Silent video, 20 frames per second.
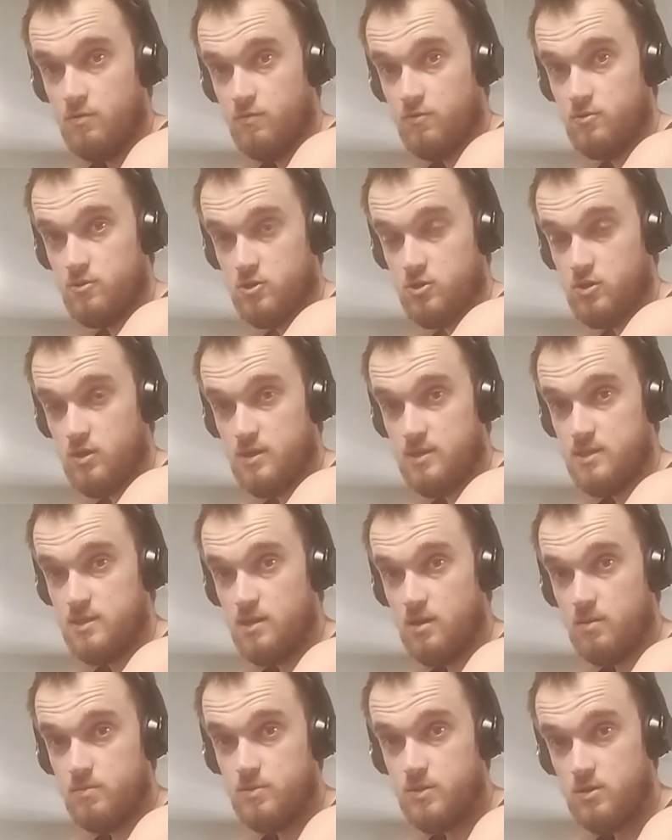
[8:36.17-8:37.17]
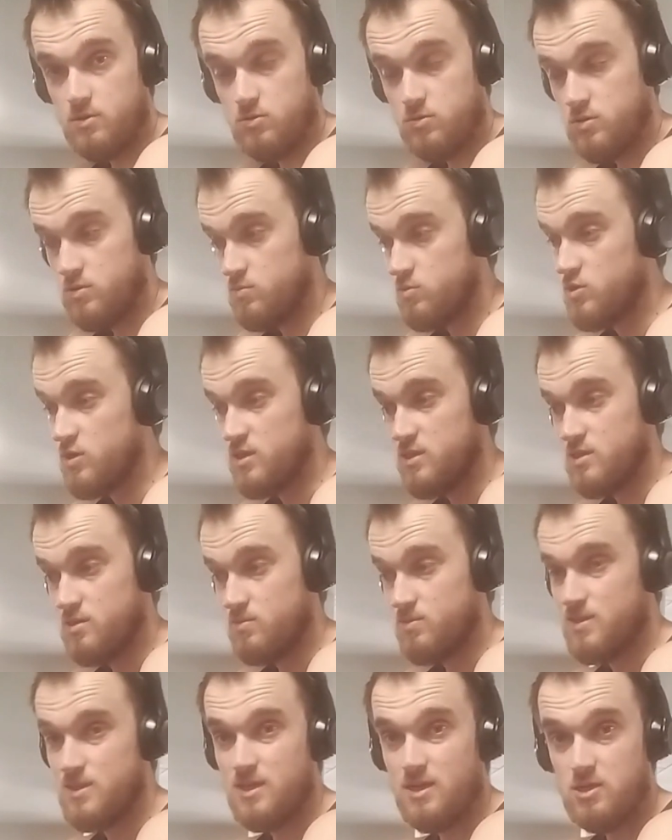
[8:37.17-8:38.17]
for the triceps. I'm going to do some tricep
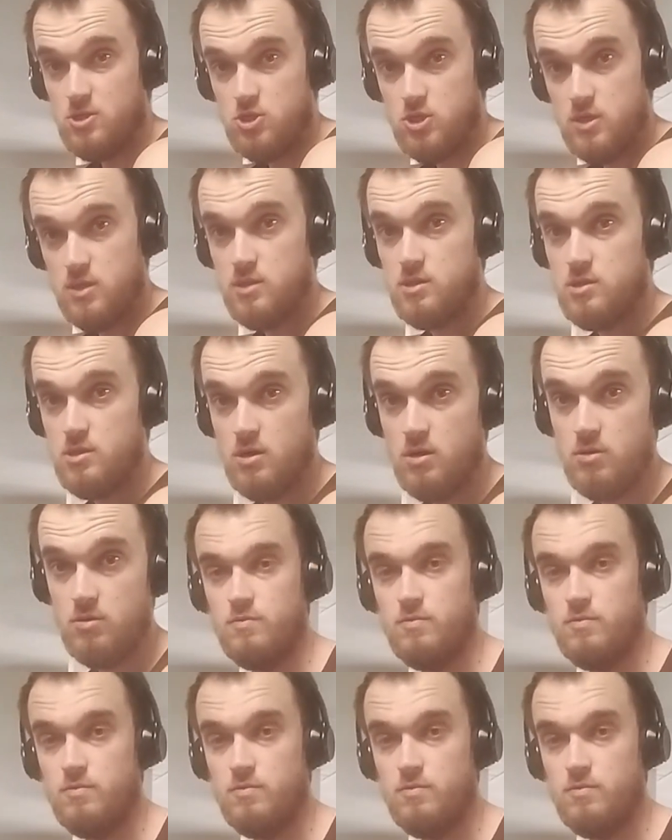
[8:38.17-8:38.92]
extensions.